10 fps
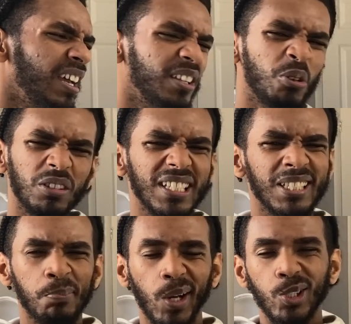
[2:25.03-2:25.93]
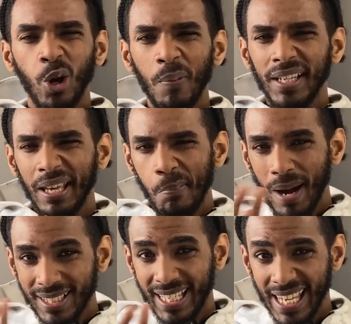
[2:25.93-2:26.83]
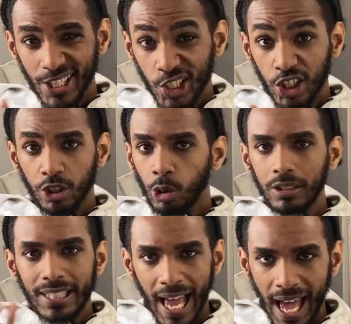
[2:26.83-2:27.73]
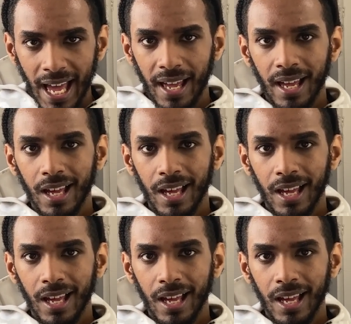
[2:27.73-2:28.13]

Not this McTominay Matic. Not that.